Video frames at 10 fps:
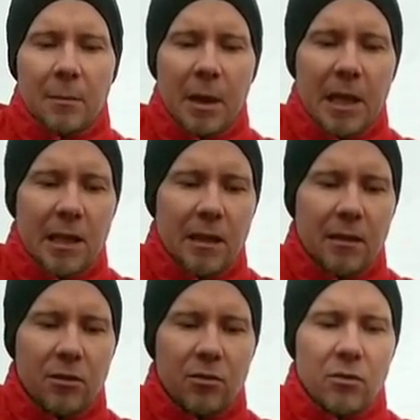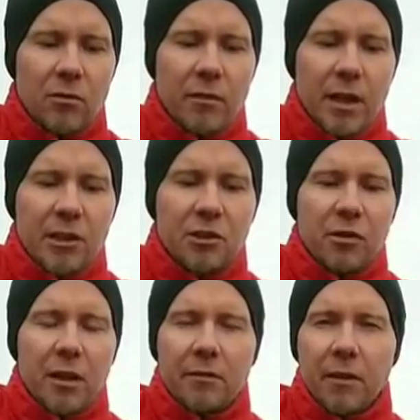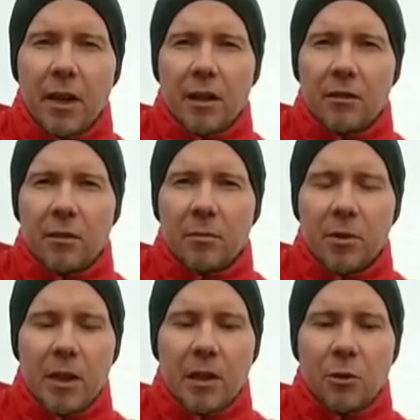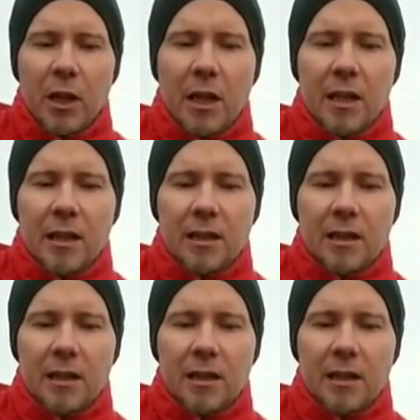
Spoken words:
beat into very straight flyer pretty quickly.